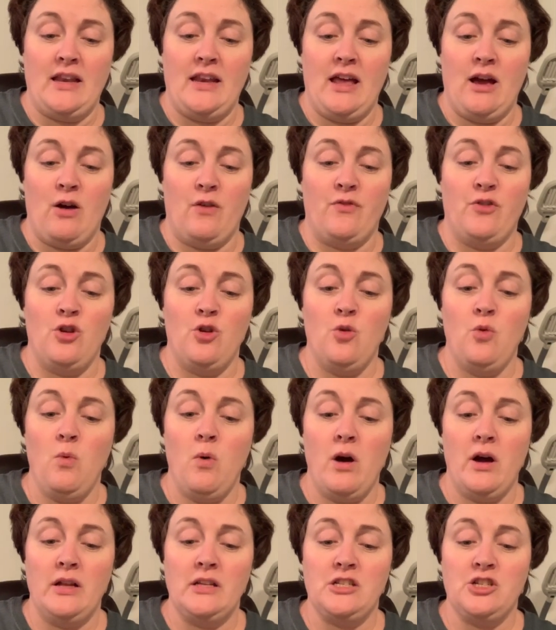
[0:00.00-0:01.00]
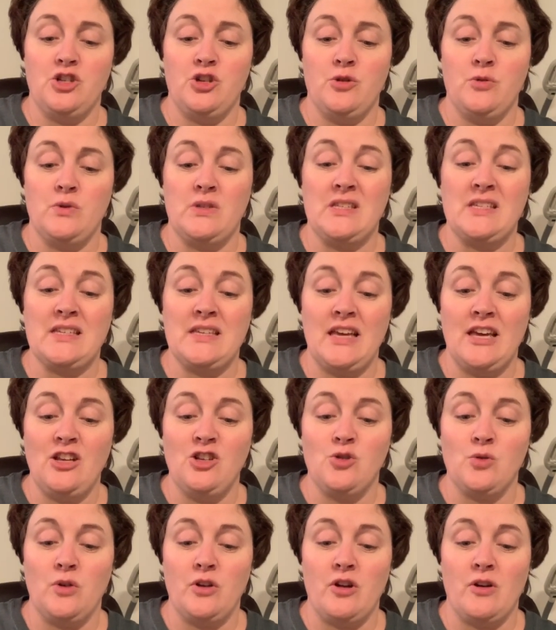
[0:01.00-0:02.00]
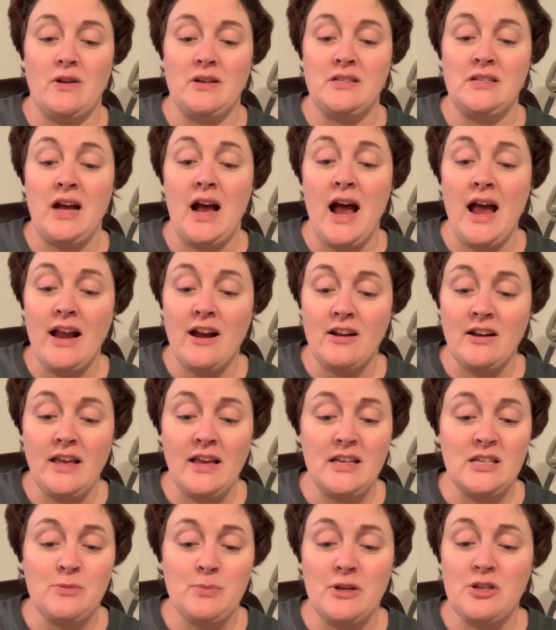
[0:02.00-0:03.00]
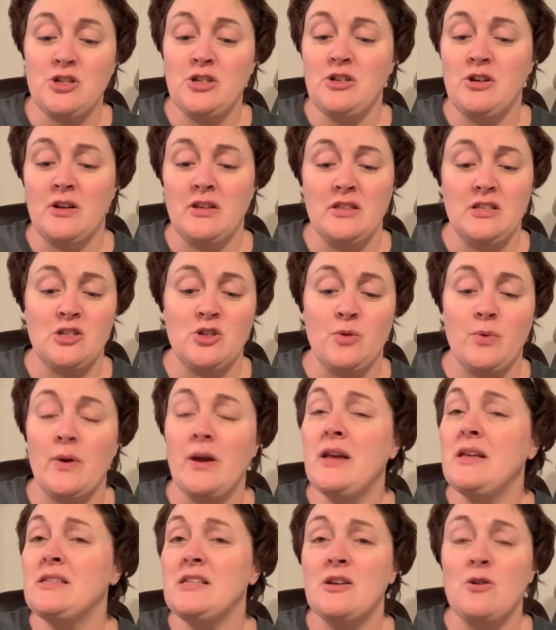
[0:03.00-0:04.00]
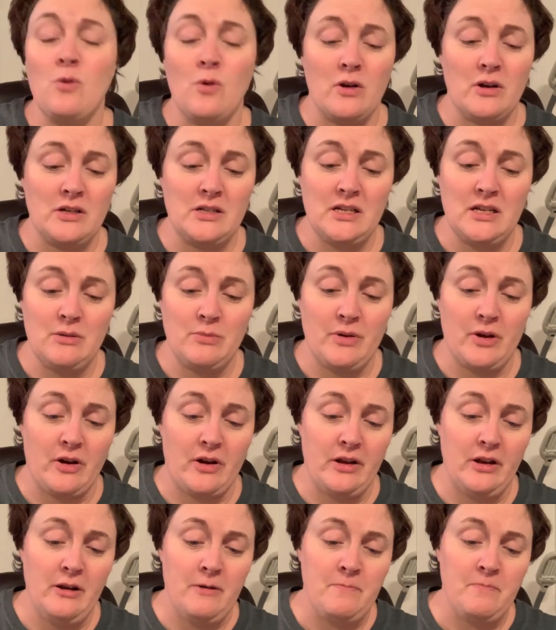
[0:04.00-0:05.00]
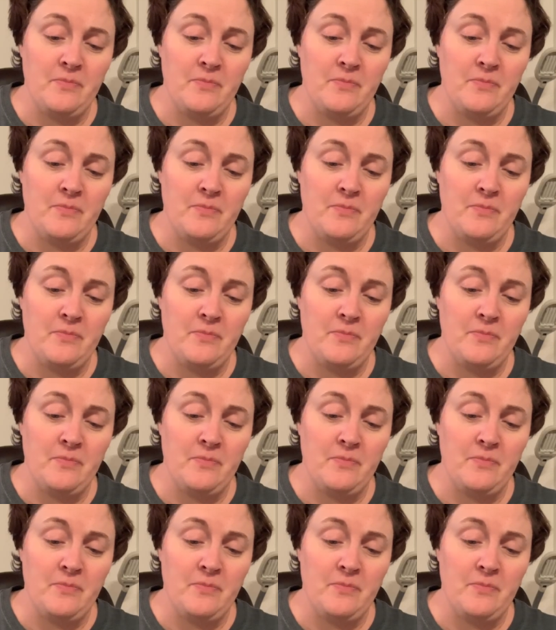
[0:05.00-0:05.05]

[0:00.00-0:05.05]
Now, if you want to schedule your entire day, especially during this crazy quarantine period,